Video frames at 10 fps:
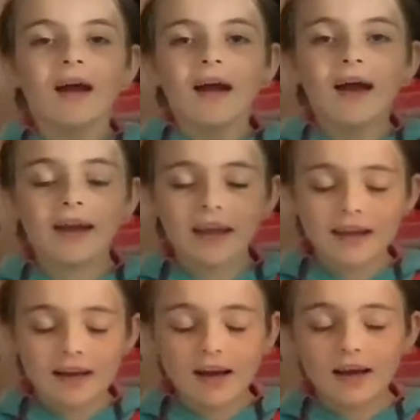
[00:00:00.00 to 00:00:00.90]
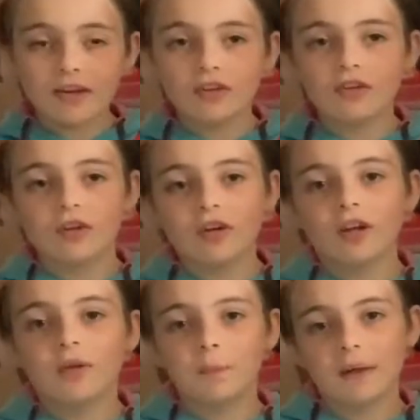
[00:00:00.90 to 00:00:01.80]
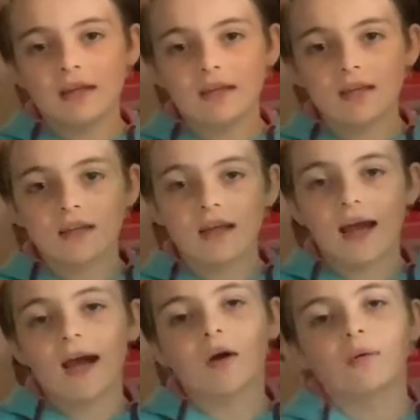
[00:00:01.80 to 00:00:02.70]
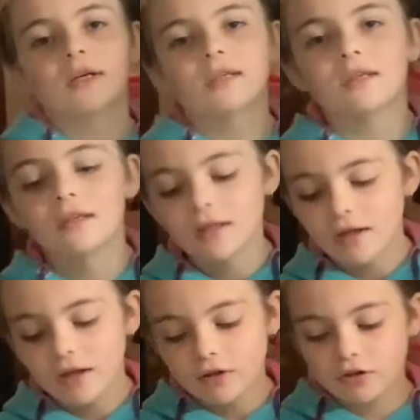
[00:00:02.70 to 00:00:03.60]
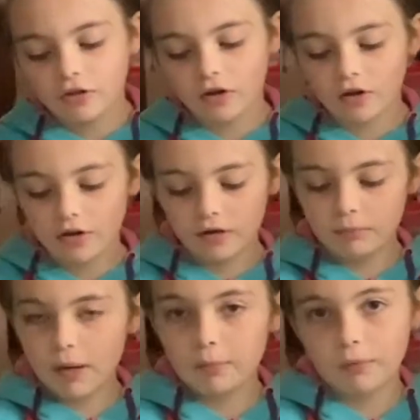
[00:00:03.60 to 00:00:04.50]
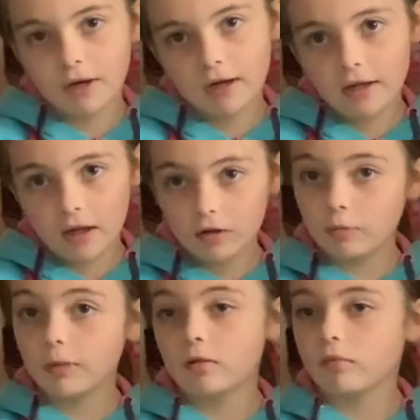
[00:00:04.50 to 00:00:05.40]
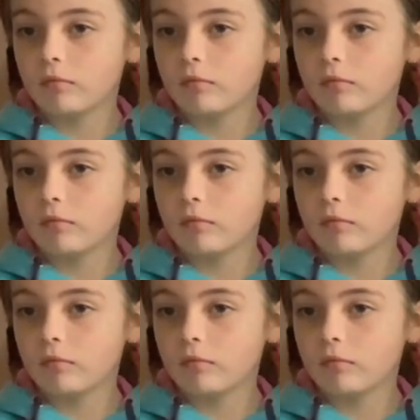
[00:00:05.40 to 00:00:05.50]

Okay guys, so it's been an hour. So my bread has been